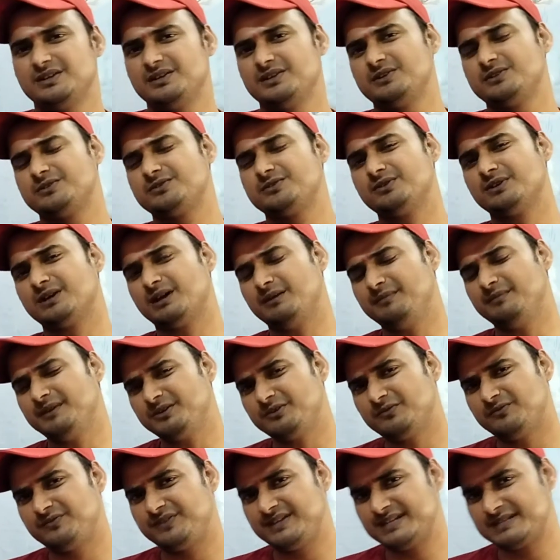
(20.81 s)
So coming
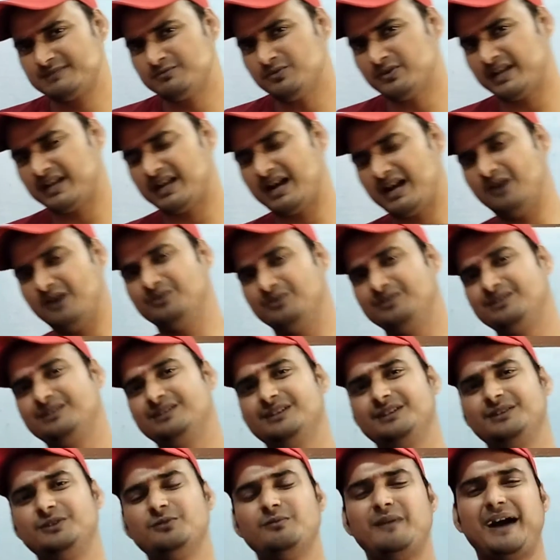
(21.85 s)
to Facebook account,
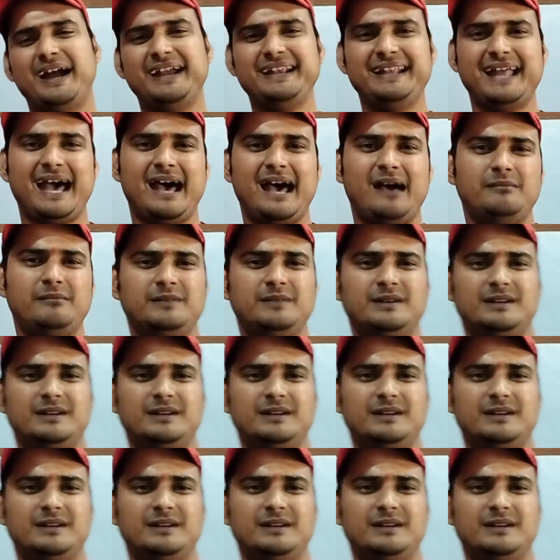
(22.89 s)
you might have